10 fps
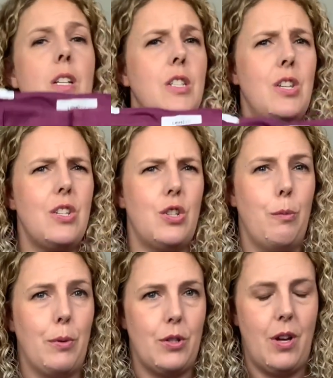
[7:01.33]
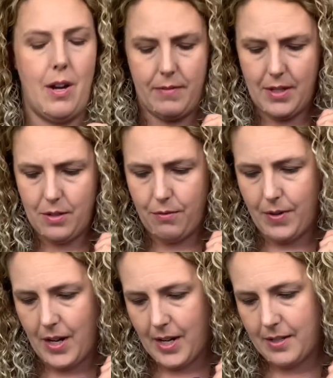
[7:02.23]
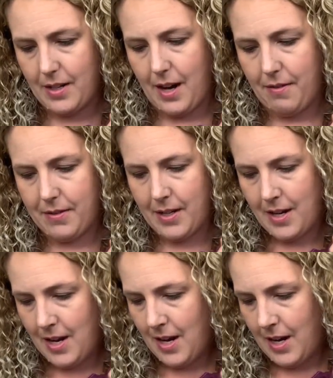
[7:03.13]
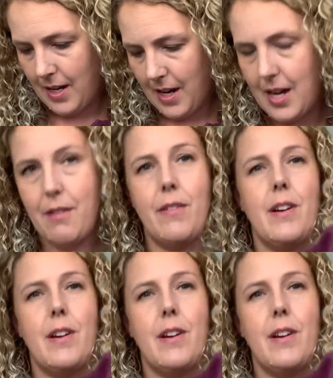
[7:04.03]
it's just super soft. These are very soft. Kind of